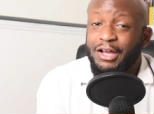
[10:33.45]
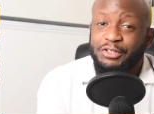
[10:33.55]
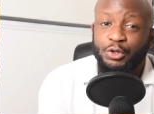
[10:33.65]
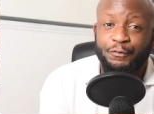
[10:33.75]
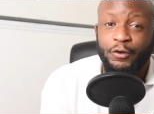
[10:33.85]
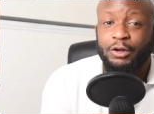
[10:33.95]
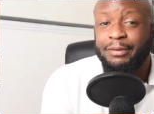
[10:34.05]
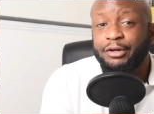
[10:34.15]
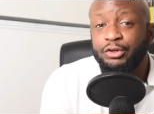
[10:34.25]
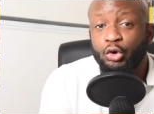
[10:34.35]
So follow
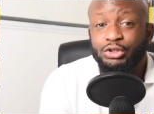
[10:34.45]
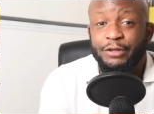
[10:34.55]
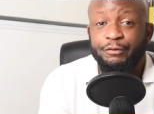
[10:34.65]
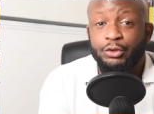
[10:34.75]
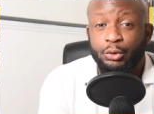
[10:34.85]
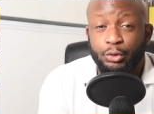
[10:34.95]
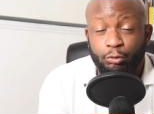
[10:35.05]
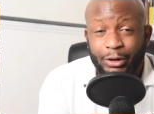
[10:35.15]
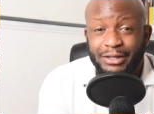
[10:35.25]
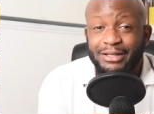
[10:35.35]
me on those if you don't
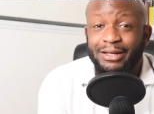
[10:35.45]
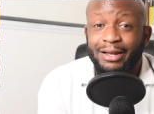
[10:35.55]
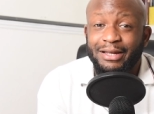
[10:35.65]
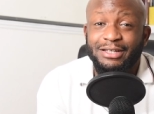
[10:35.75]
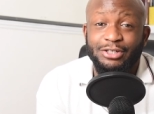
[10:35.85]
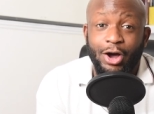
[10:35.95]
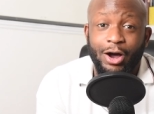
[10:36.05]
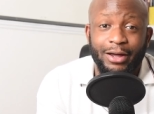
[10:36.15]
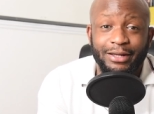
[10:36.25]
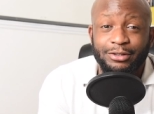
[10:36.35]
already. The links
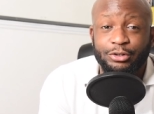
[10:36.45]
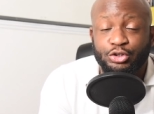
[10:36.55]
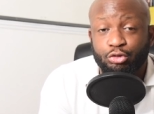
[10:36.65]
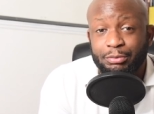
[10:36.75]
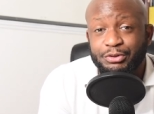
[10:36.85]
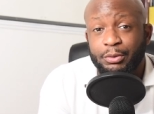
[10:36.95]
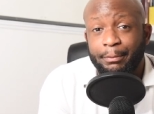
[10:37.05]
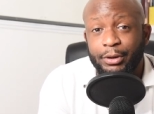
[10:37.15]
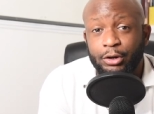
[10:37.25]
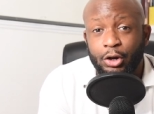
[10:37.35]
are in the description
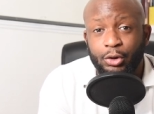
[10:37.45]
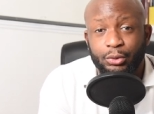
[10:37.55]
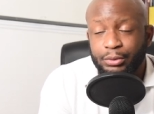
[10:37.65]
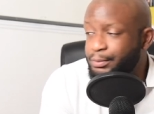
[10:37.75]
below.